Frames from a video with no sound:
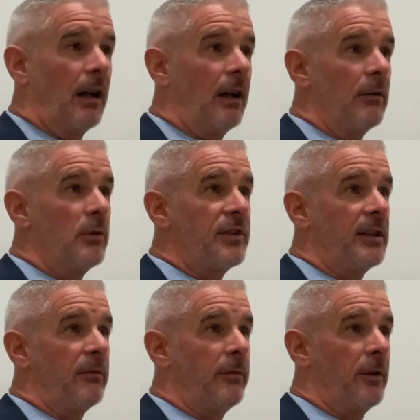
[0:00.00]
I was
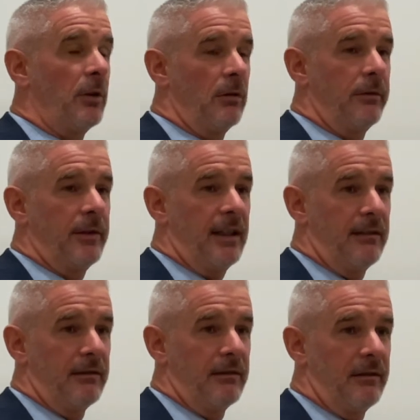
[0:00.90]
involved
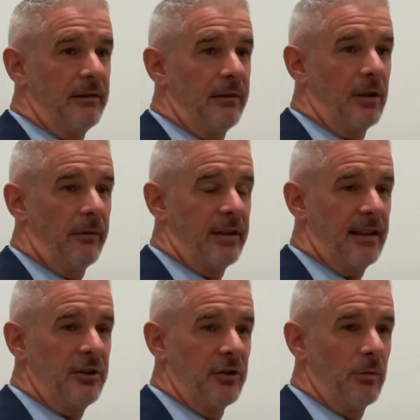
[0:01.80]
in
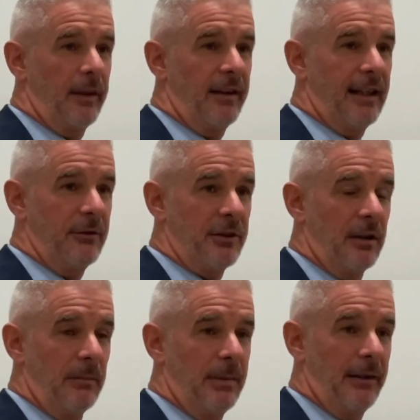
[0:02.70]
conversations with the
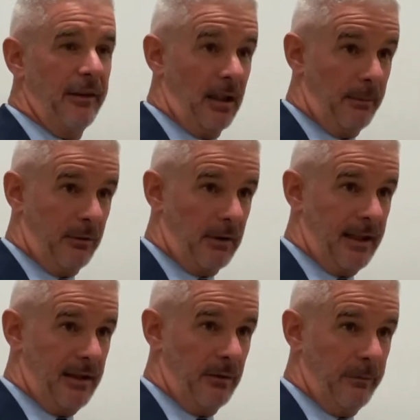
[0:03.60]
council about the
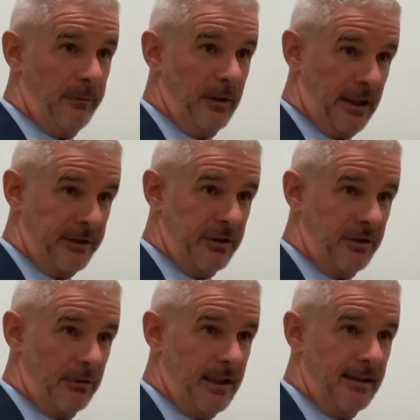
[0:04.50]
upgrade of London
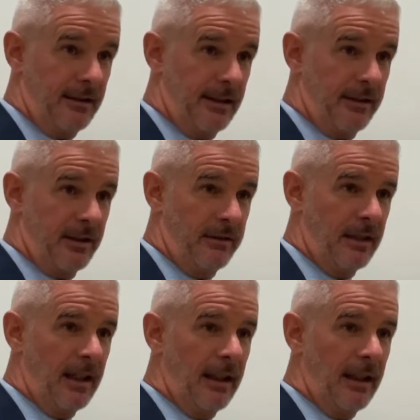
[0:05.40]
Street in Lyttelton.